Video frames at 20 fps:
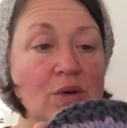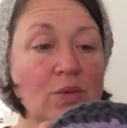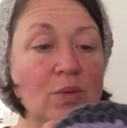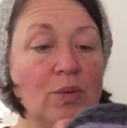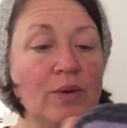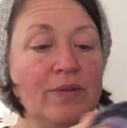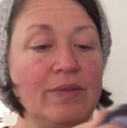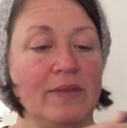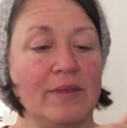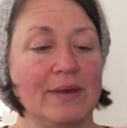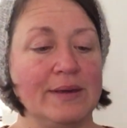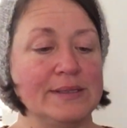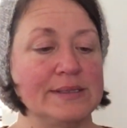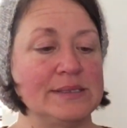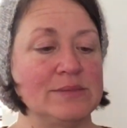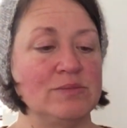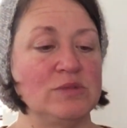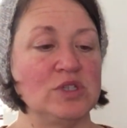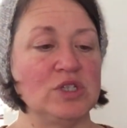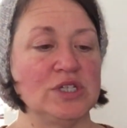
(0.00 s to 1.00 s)
with like
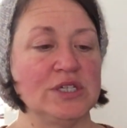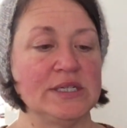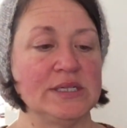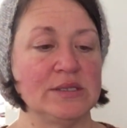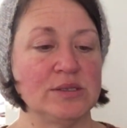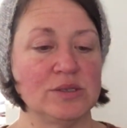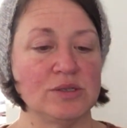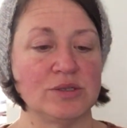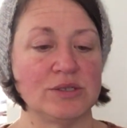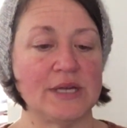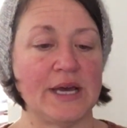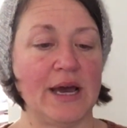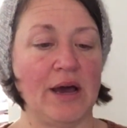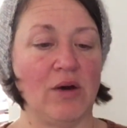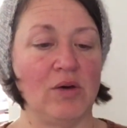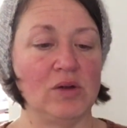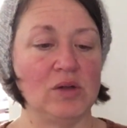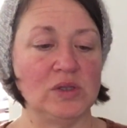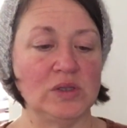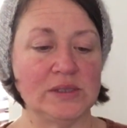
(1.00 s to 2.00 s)
some jeans or
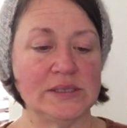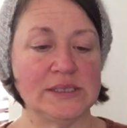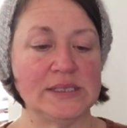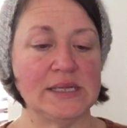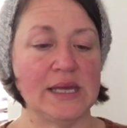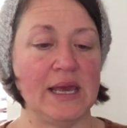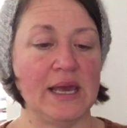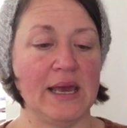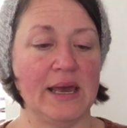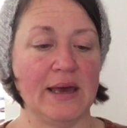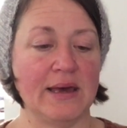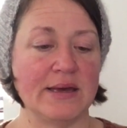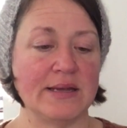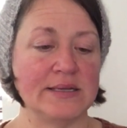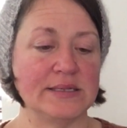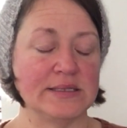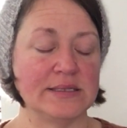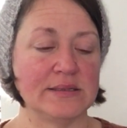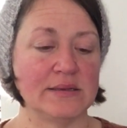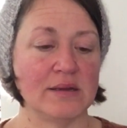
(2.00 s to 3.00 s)
towels
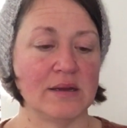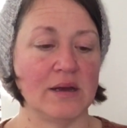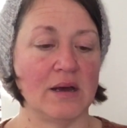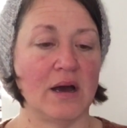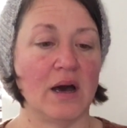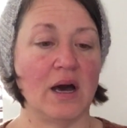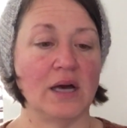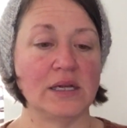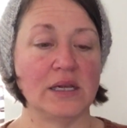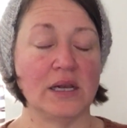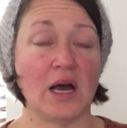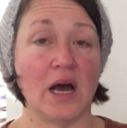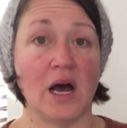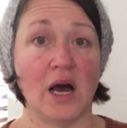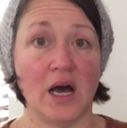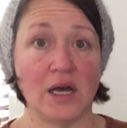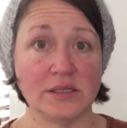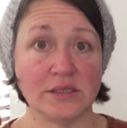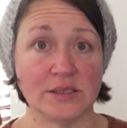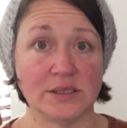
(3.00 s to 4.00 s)
and
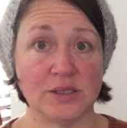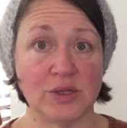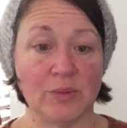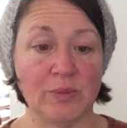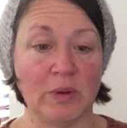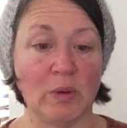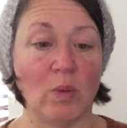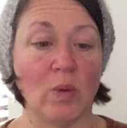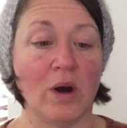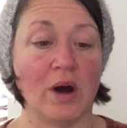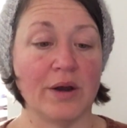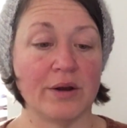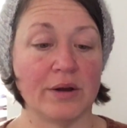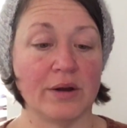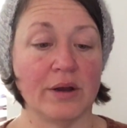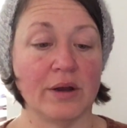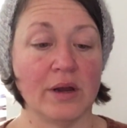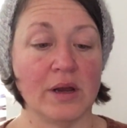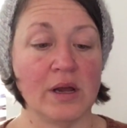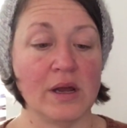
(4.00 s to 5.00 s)
hot soapy
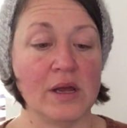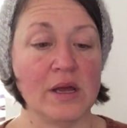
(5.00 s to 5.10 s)
water,